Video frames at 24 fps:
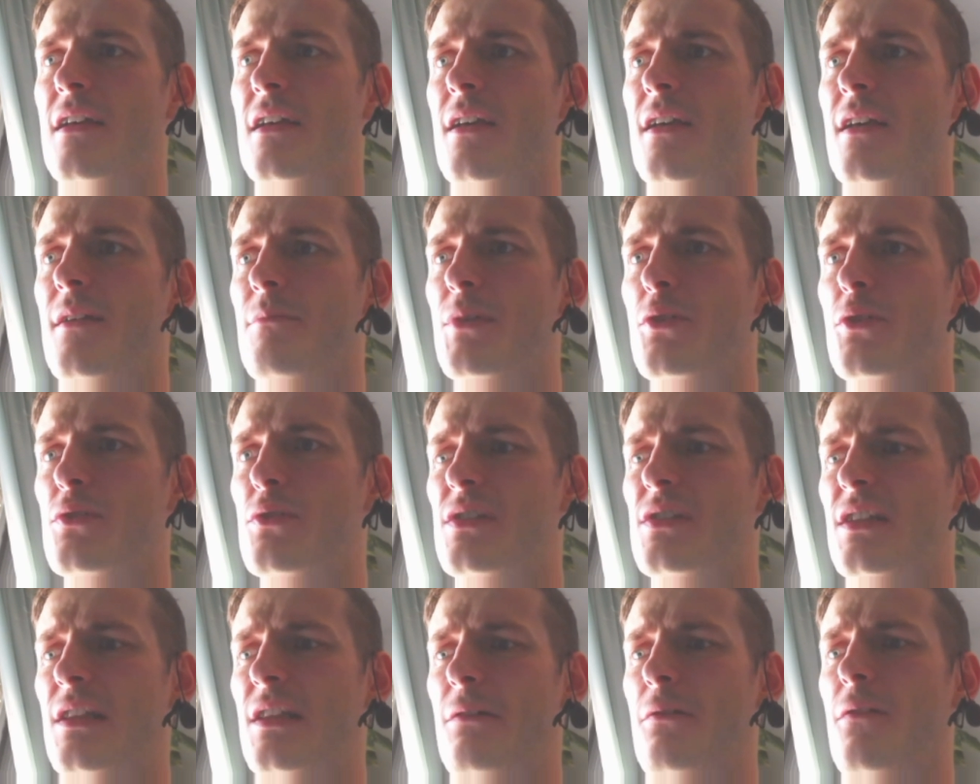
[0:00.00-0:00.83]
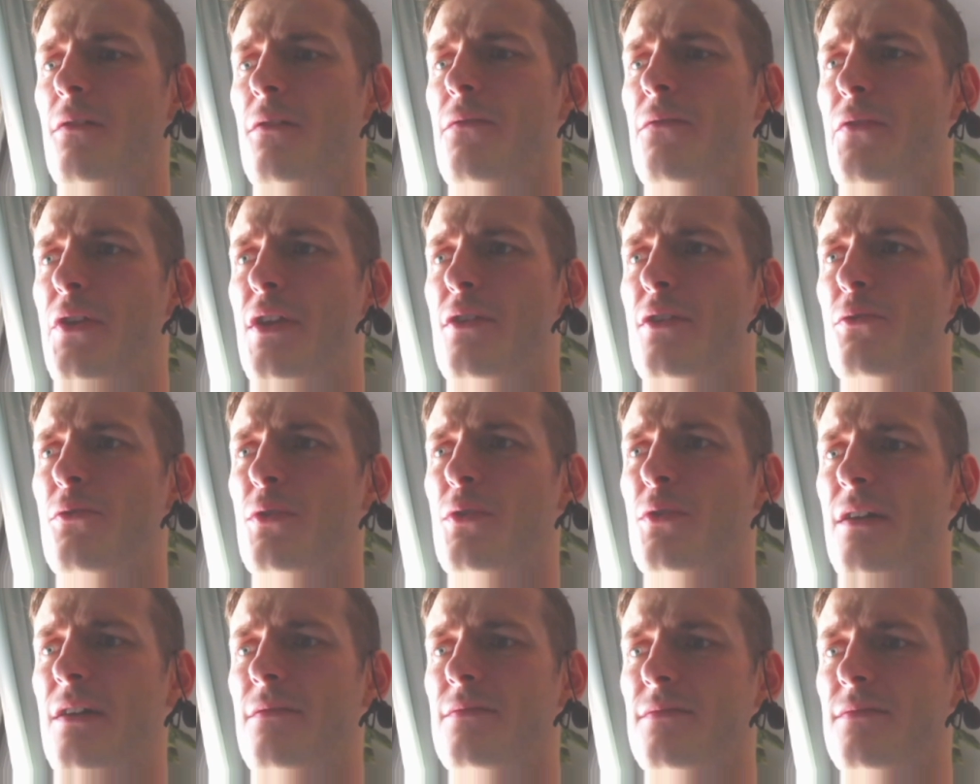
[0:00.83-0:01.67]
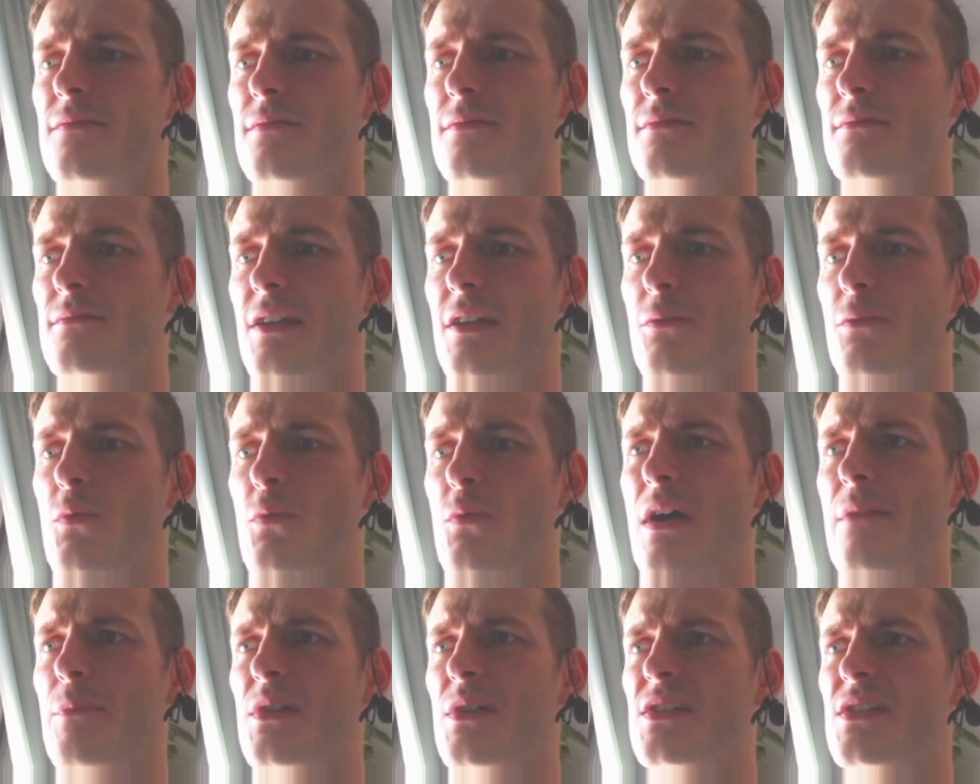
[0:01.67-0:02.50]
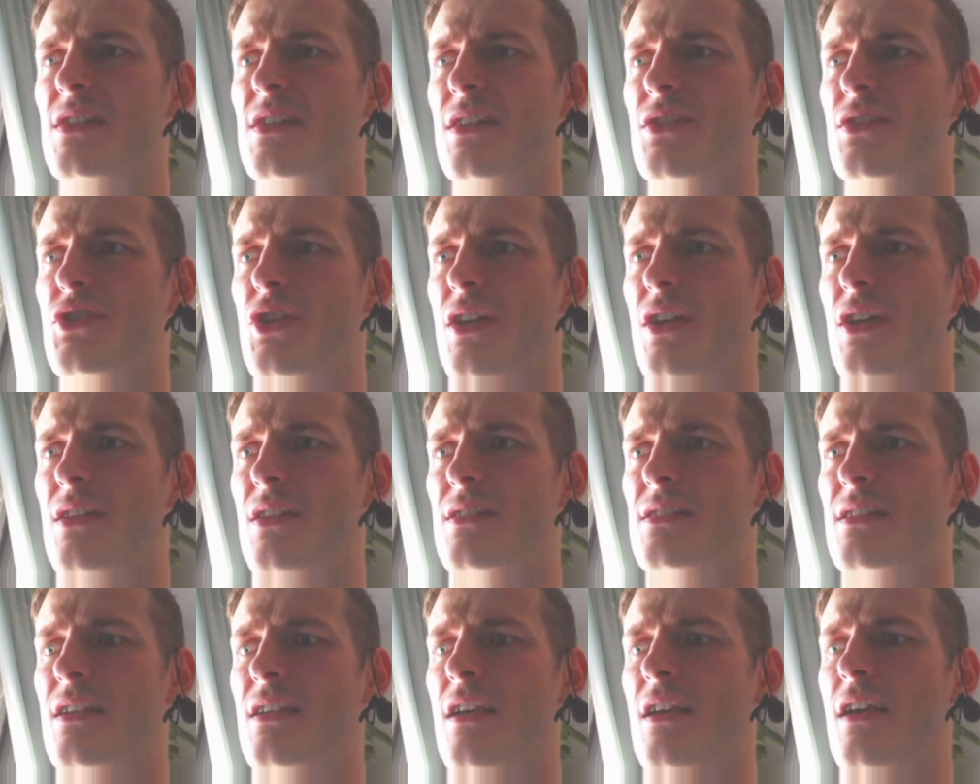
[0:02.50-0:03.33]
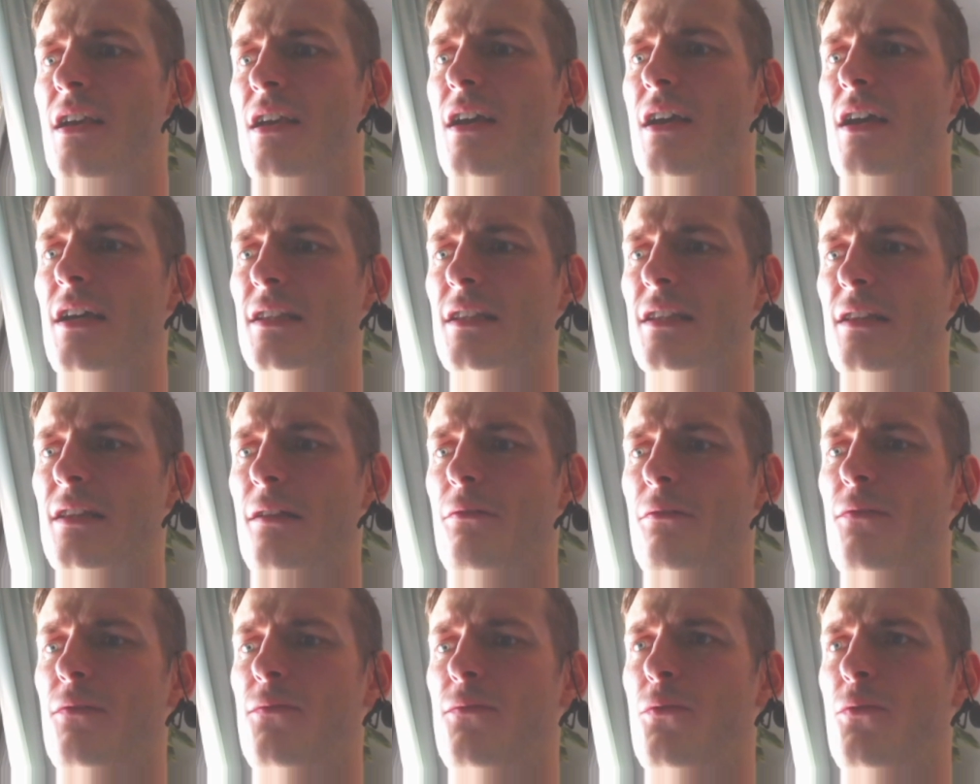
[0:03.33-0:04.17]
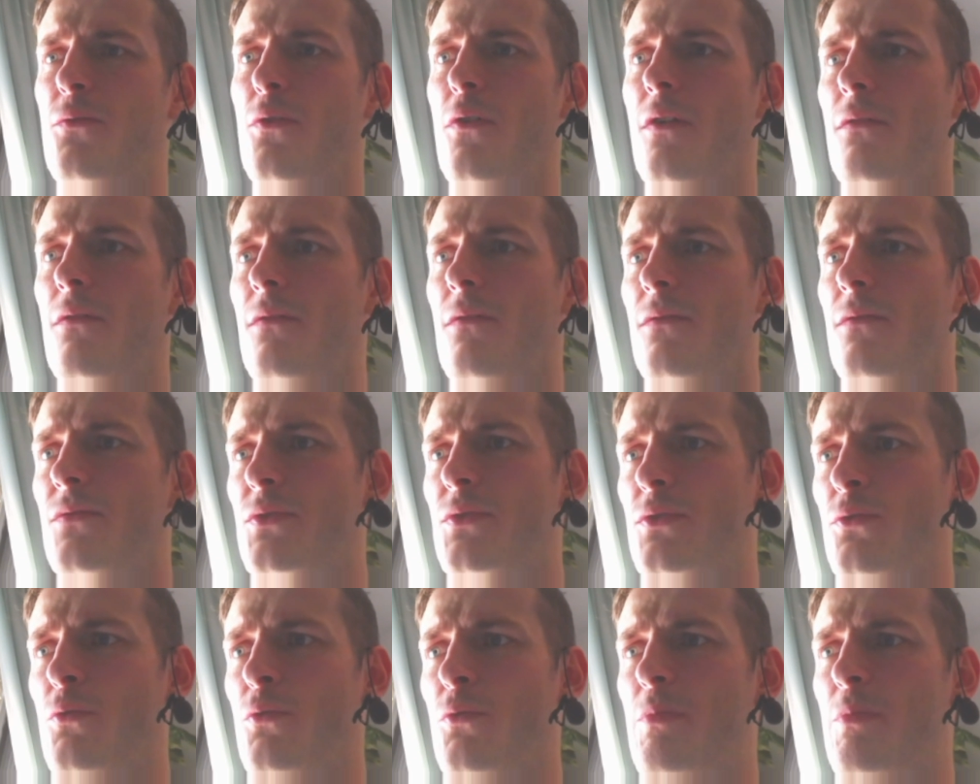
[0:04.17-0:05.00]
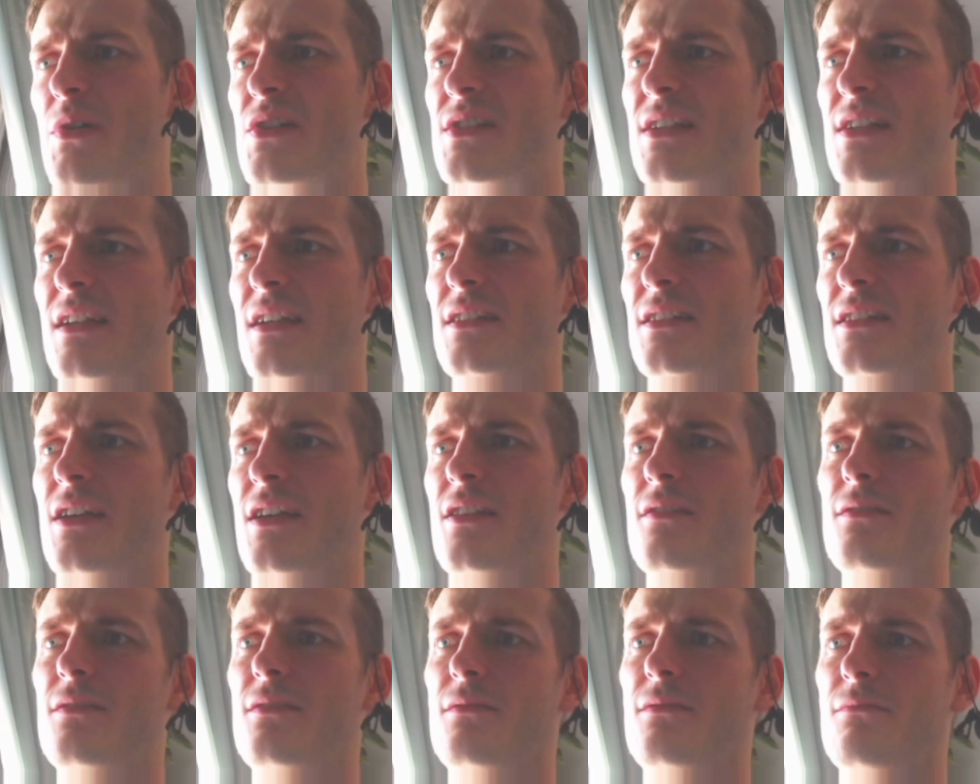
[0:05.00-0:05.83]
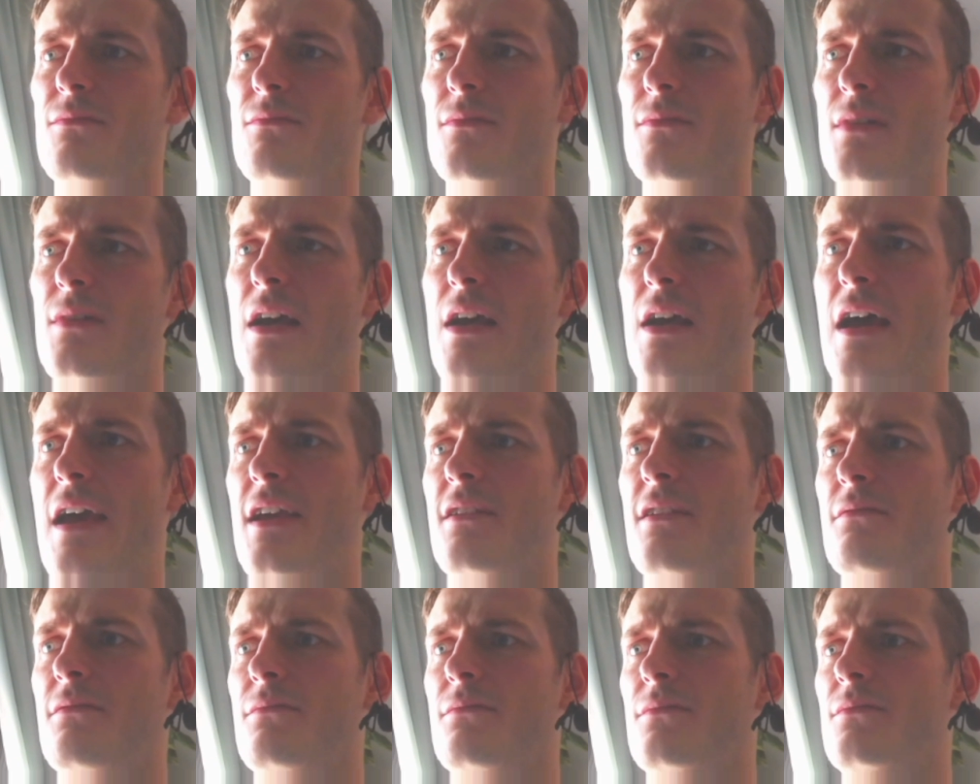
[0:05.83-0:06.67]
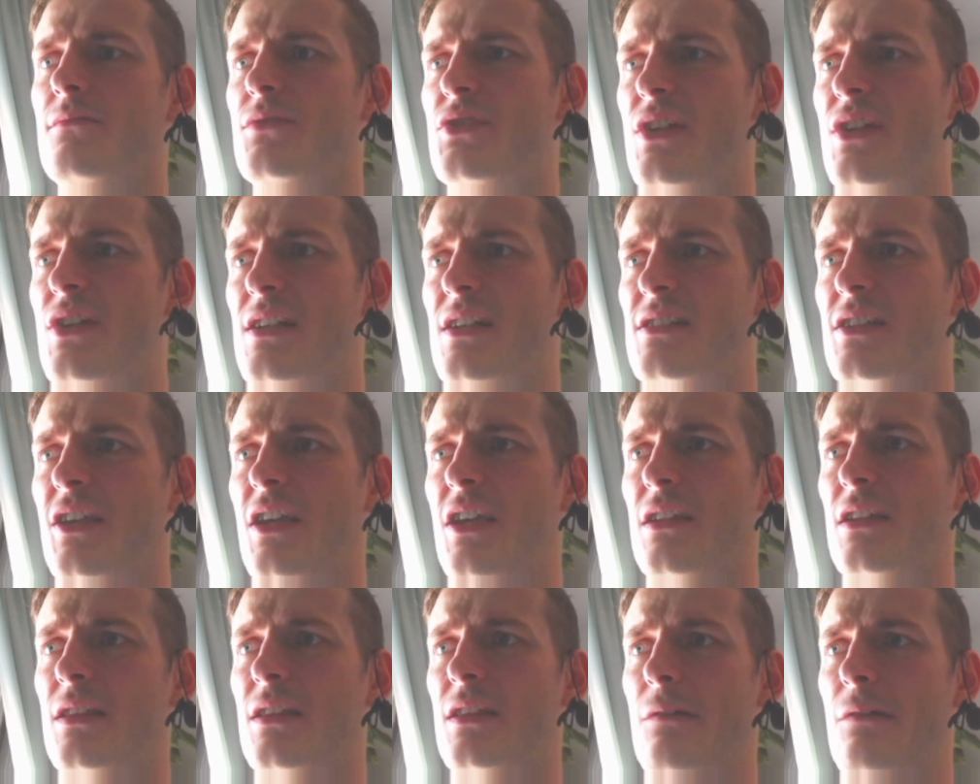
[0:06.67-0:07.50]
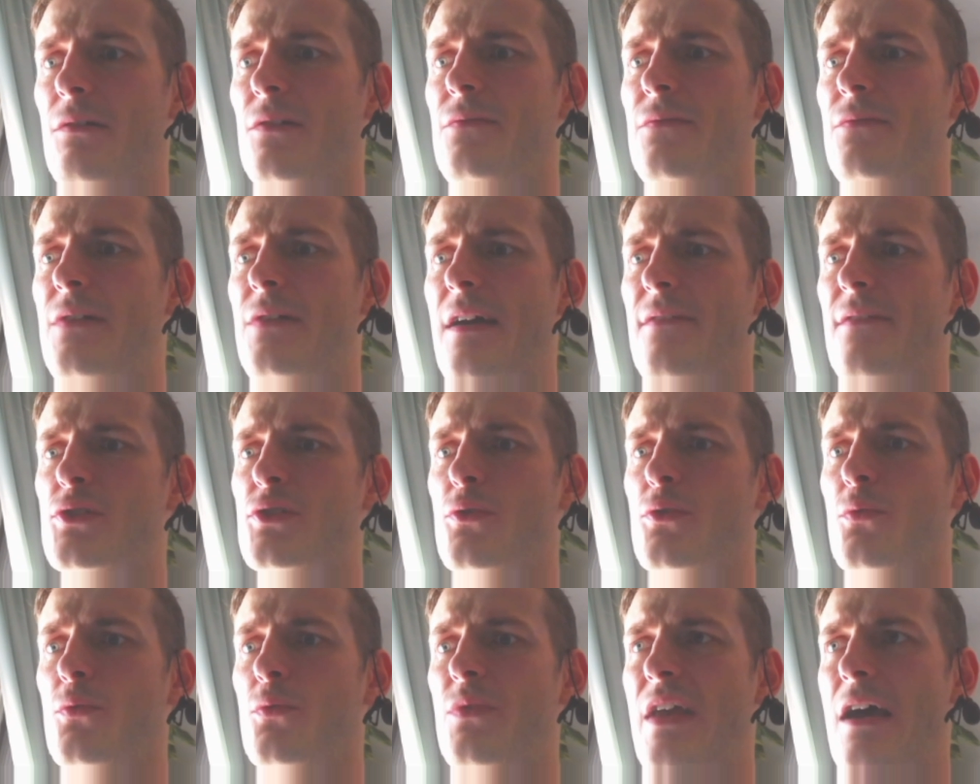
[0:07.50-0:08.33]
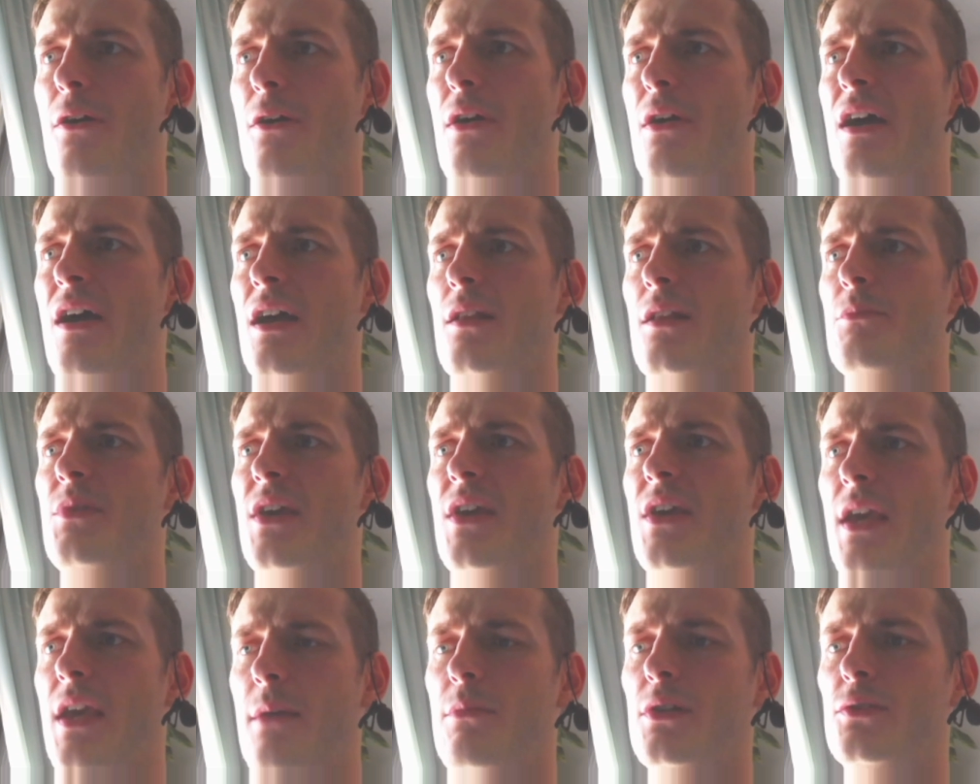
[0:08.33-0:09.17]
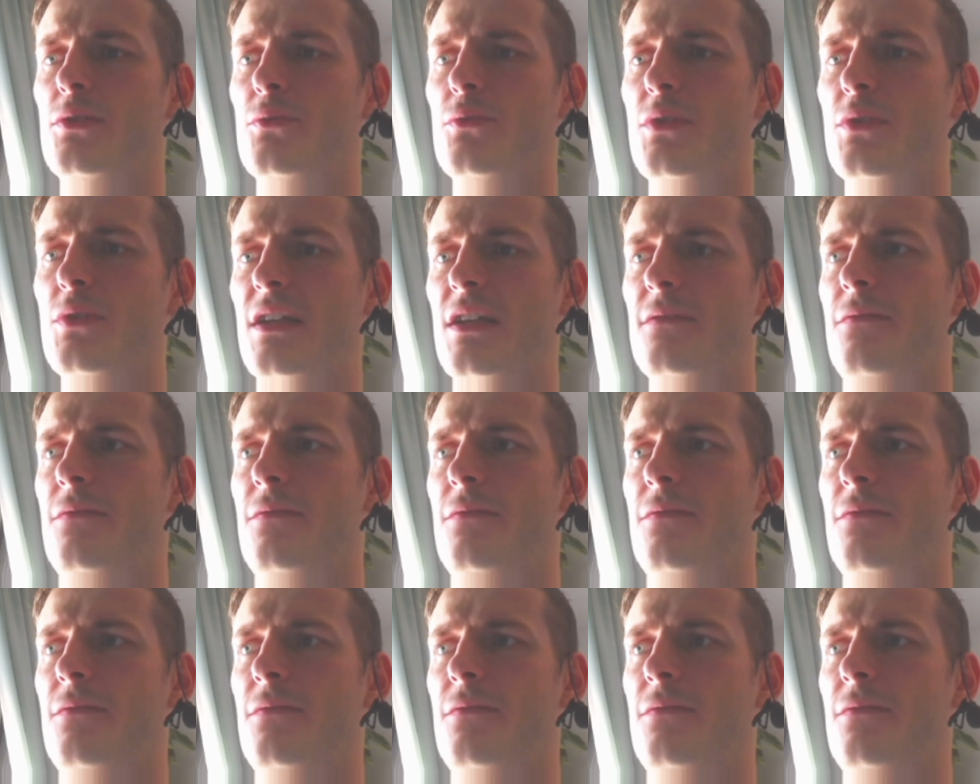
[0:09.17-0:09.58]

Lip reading: Because at level 3 you have like 1% chance, at level 4 2%, and I just get level 5, so now I'll be able to get